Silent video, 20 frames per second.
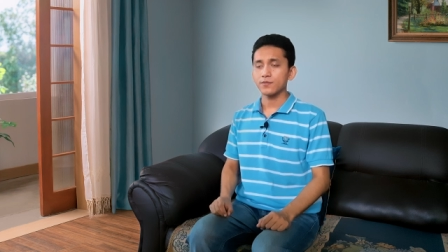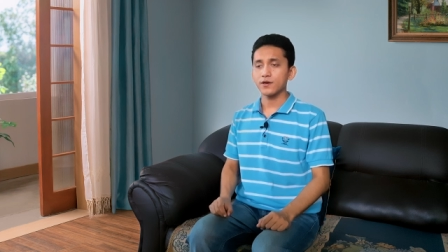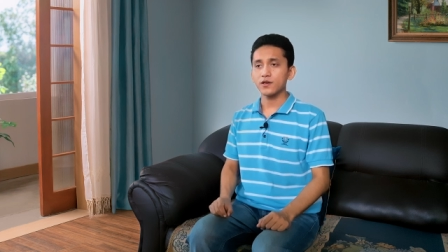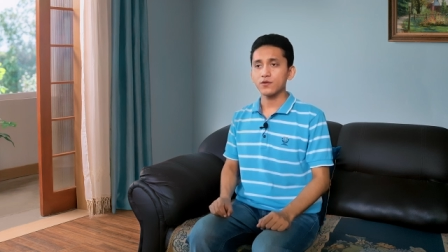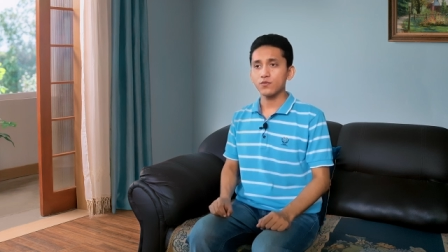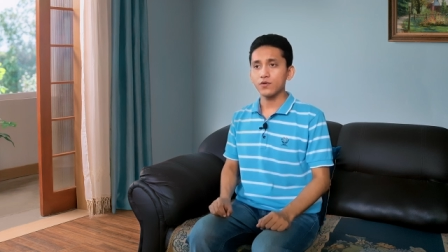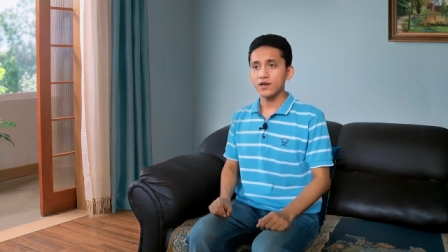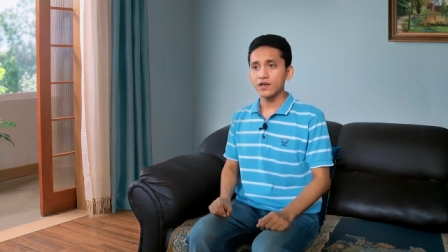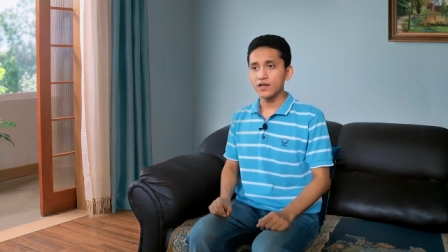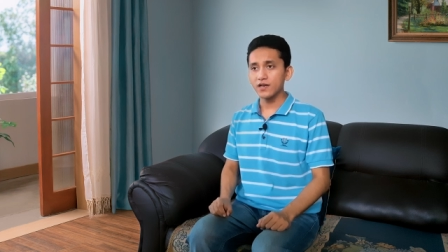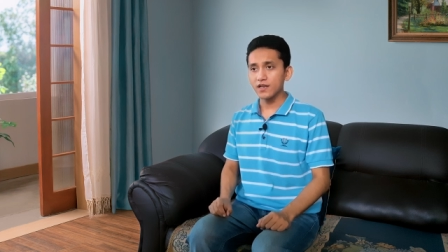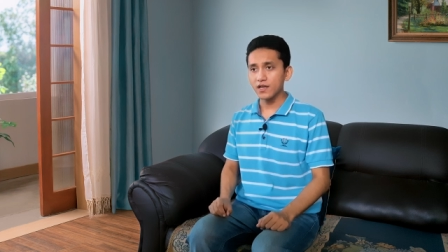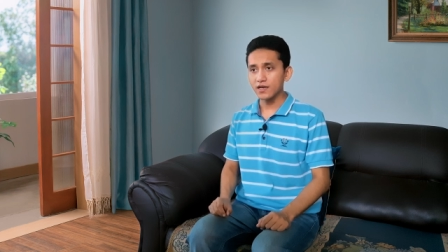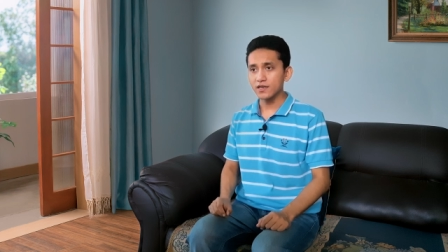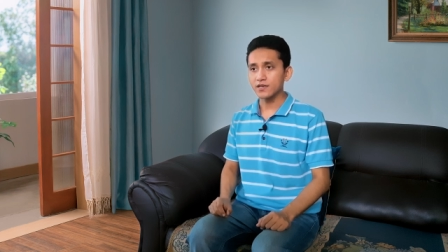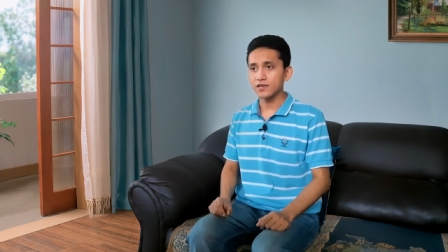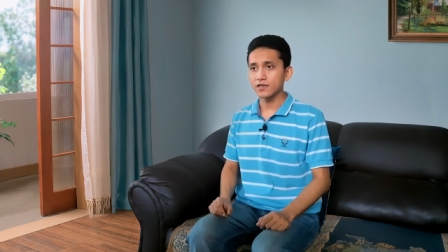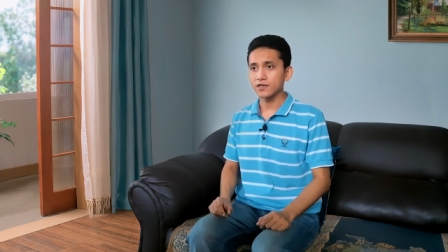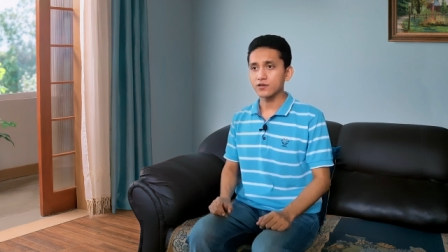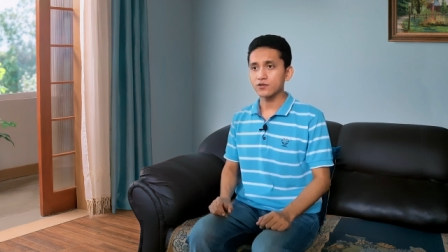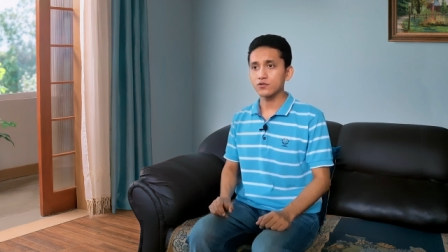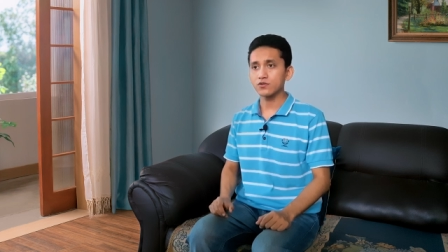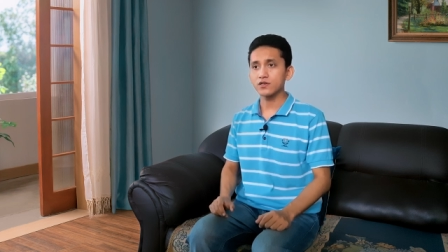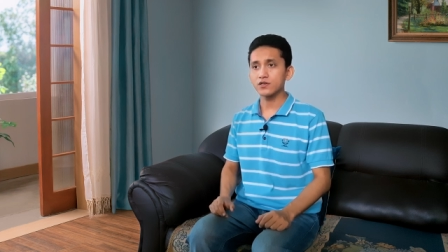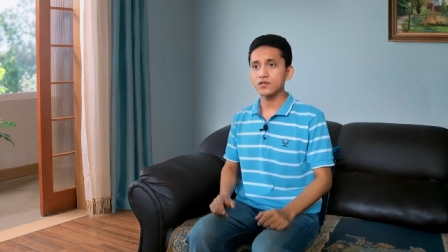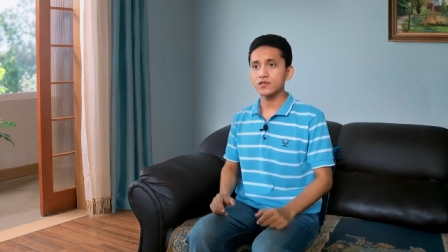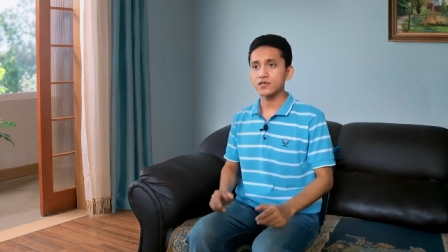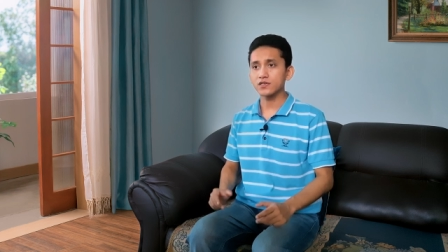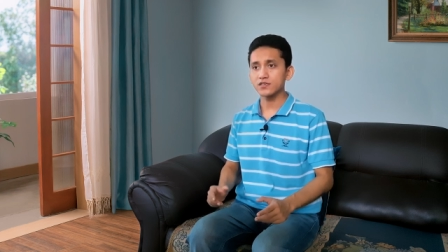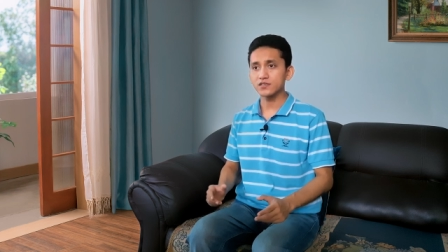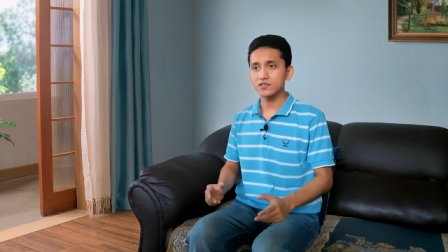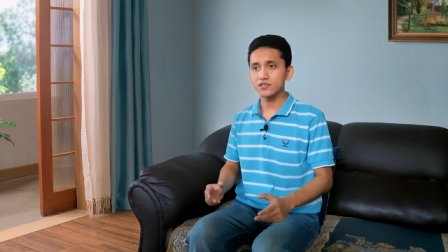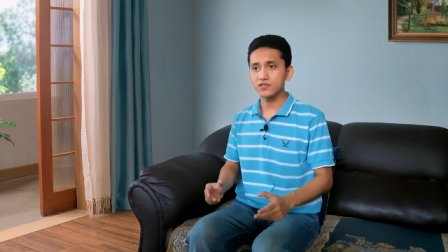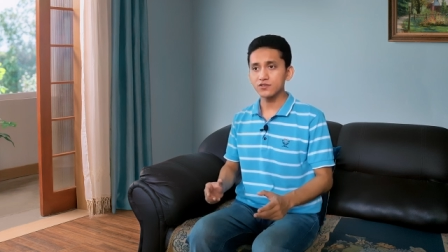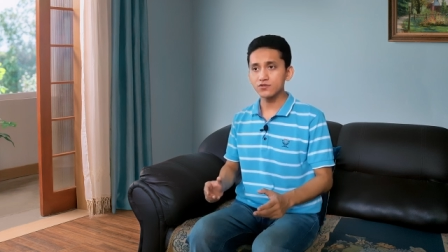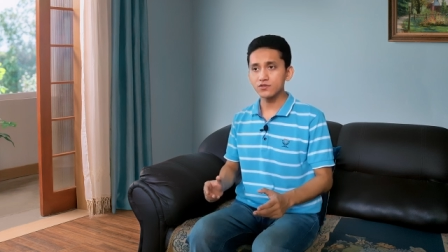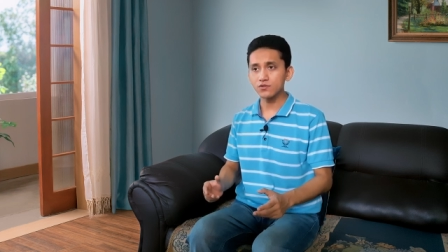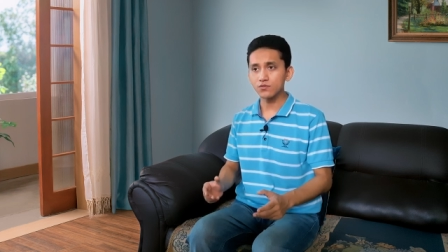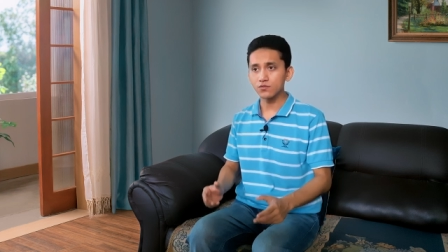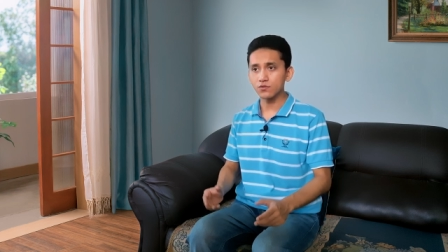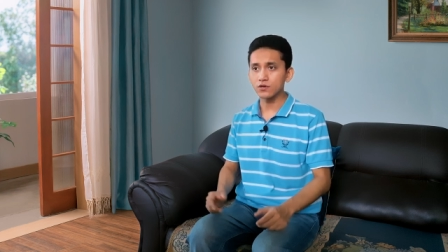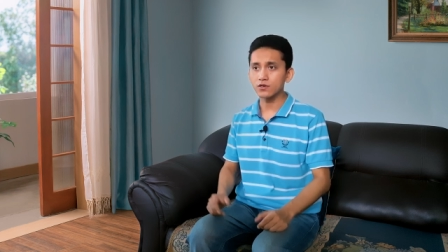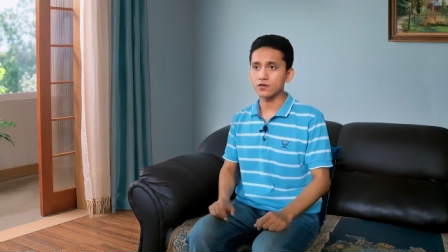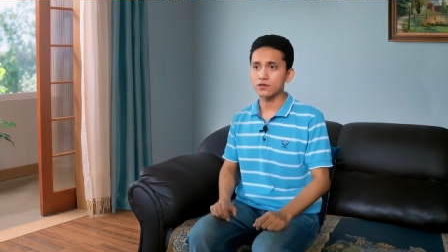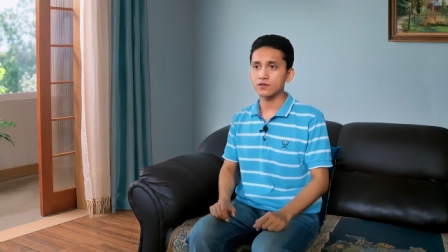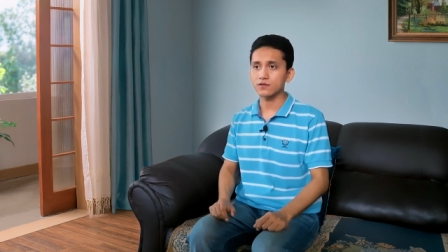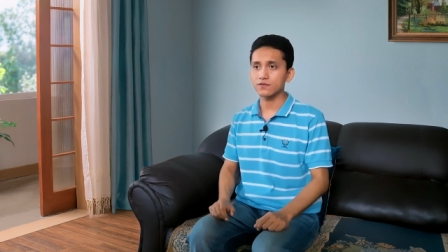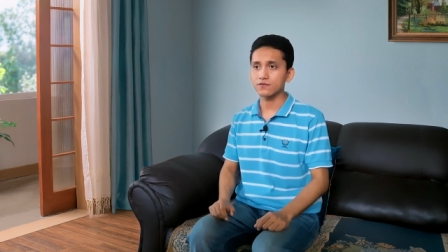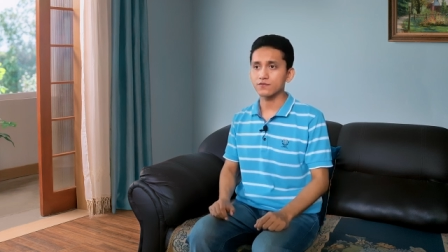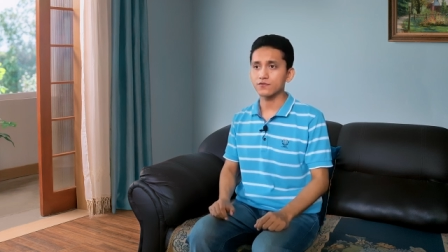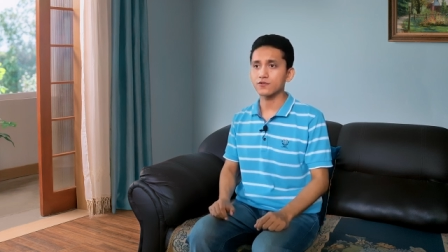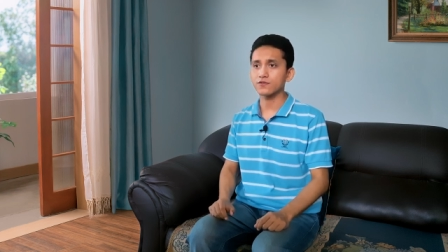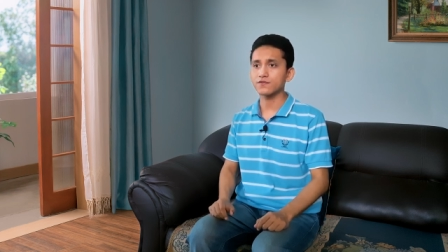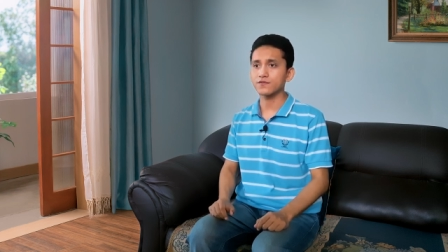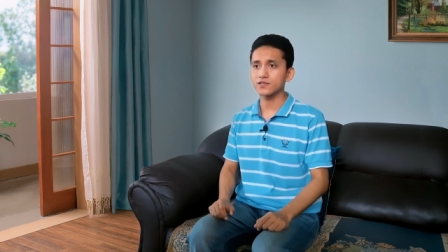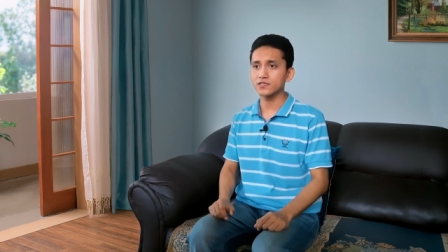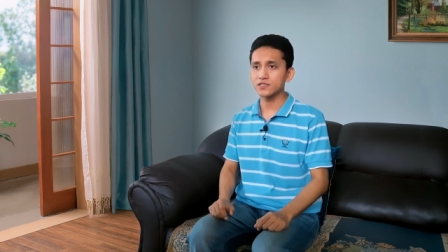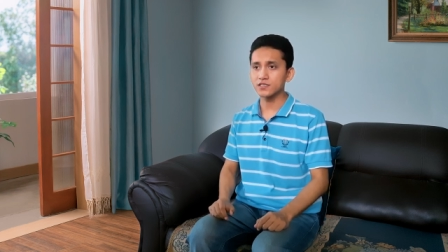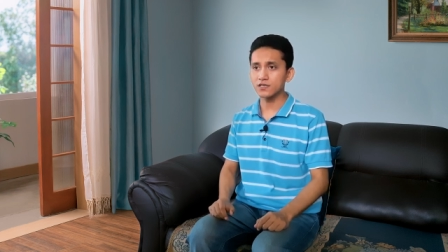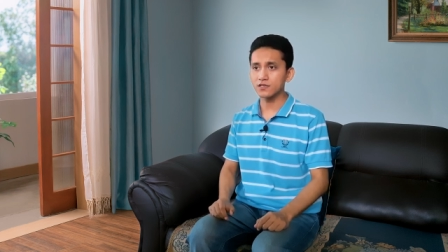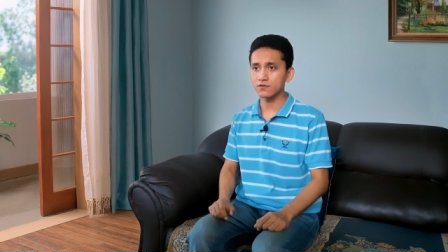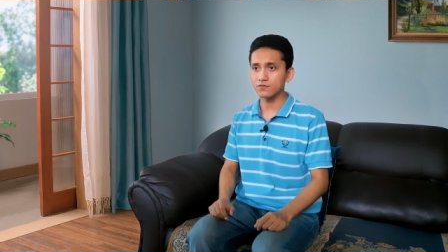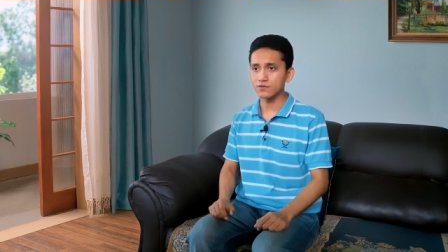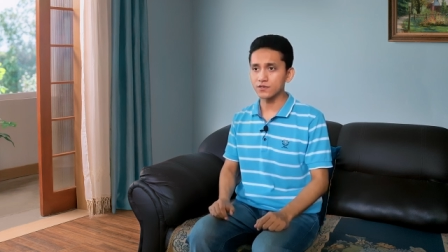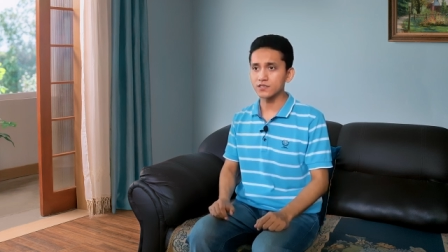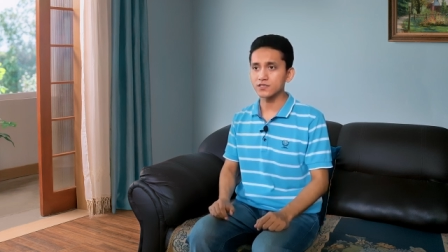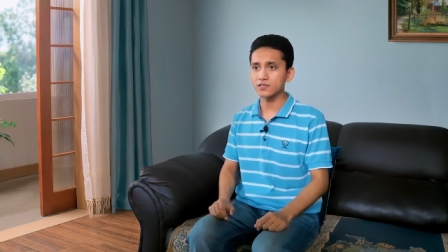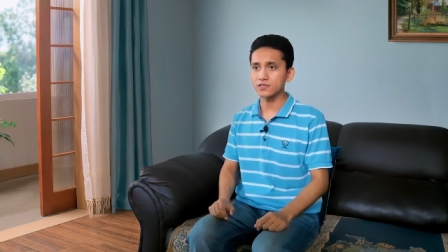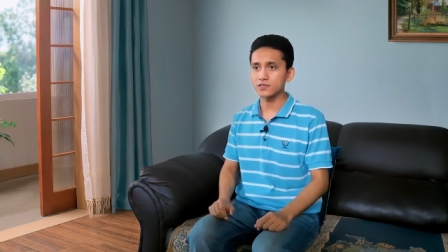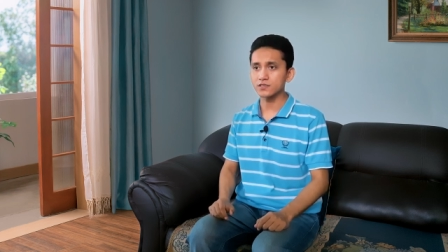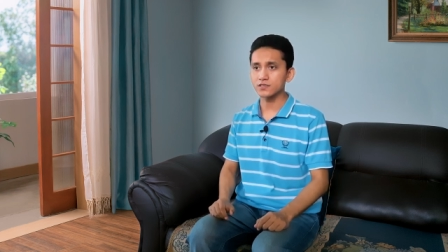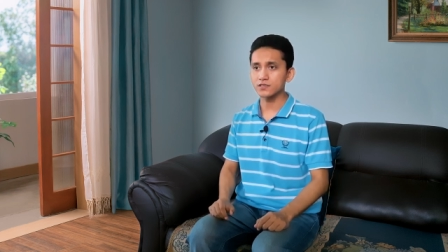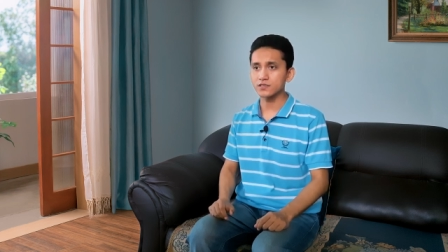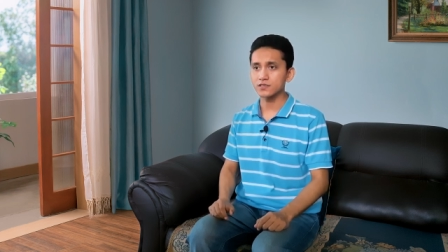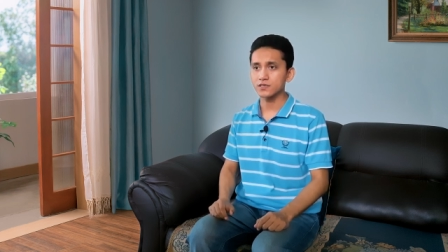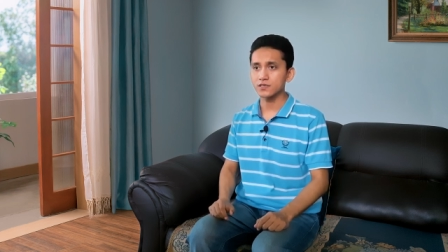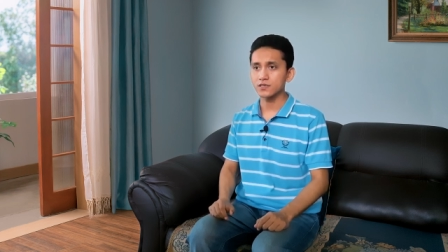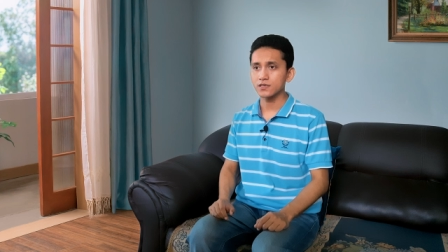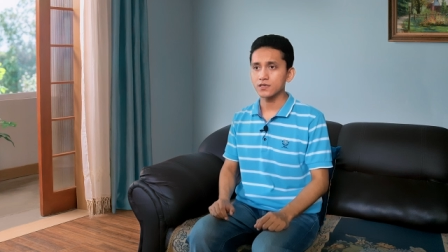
But when I likely couldn't continue the work for physical reasons,